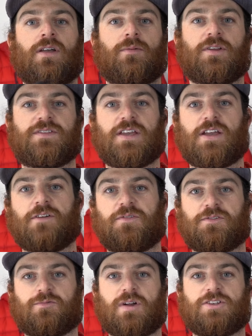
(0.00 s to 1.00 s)
I'm going to take off
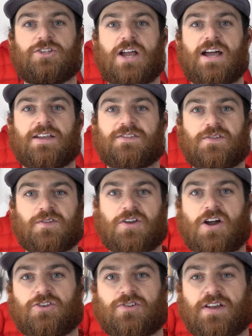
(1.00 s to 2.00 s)
this red jacket so the
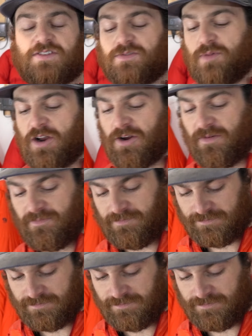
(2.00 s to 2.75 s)
contrast is better.